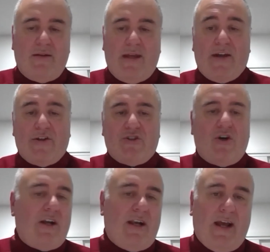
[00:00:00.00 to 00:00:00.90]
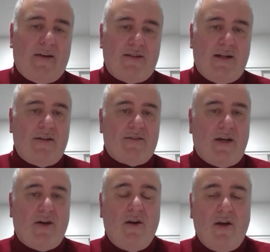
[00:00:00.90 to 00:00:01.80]
out of sight now. You know,
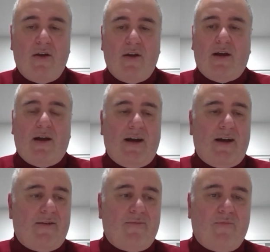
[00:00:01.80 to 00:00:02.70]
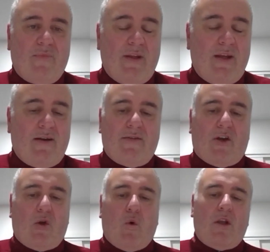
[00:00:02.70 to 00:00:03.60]
so yeah.
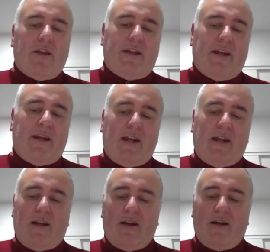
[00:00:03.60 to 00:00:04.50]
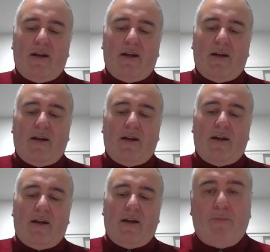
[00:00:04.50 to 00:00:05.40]
The quality
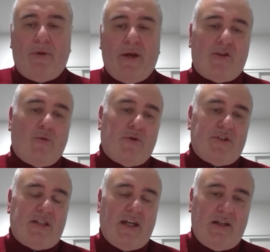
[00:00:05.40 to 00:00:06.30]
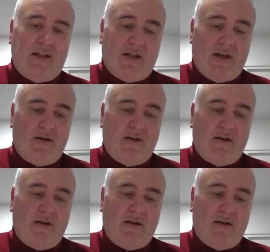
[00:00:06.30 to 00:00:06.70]
now compared to what it was 10 years ago,